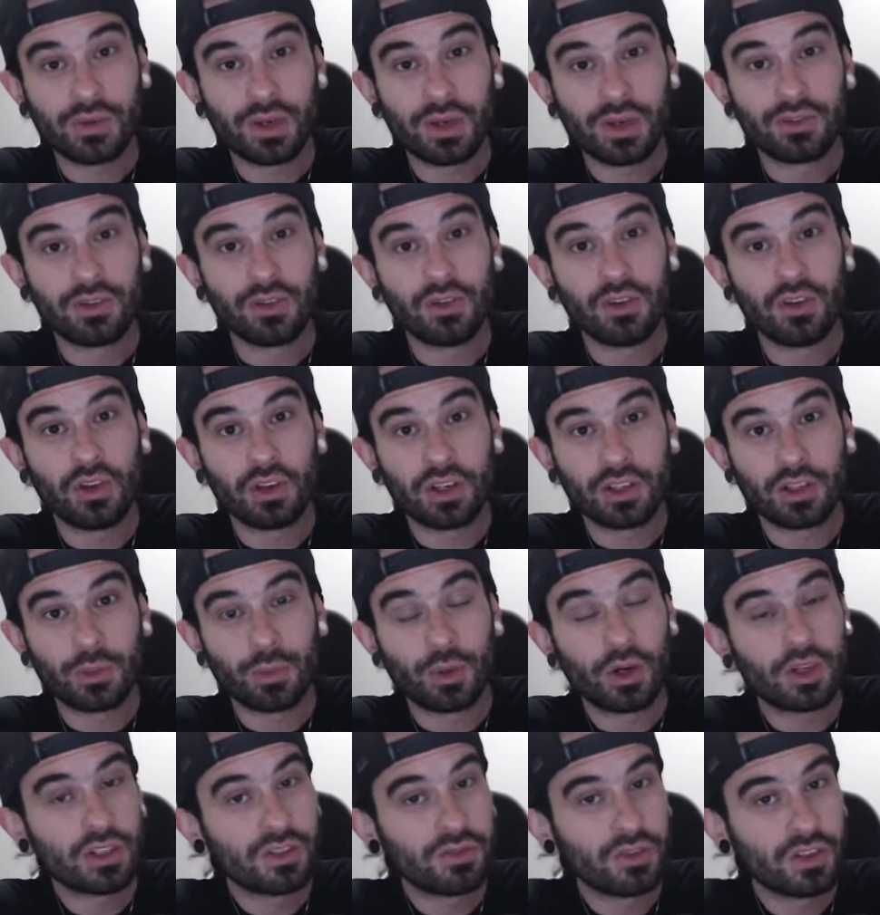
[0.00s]
We have to look at the
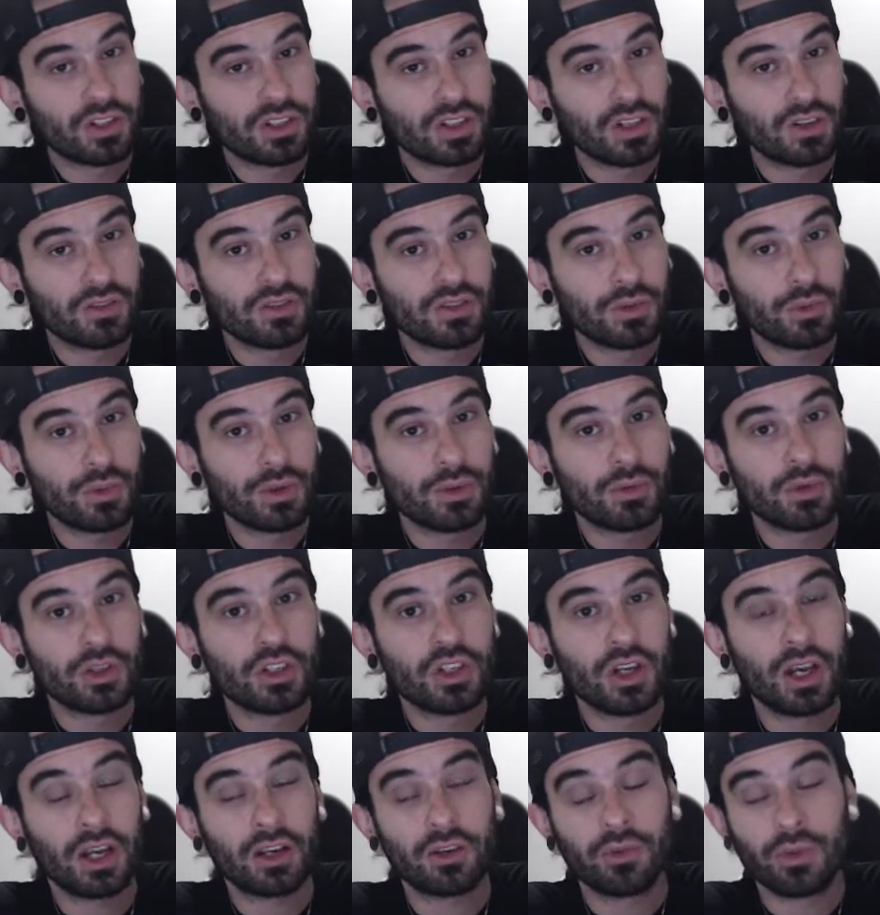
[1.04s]
parts of ourselves that we
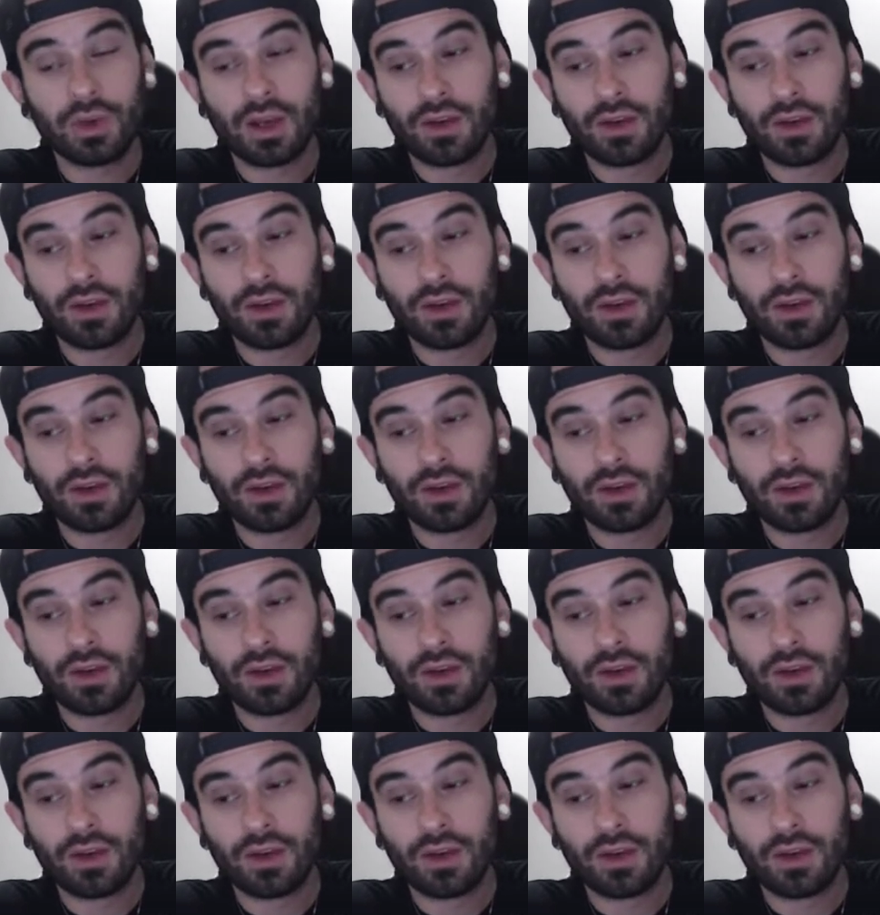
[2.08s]
reject.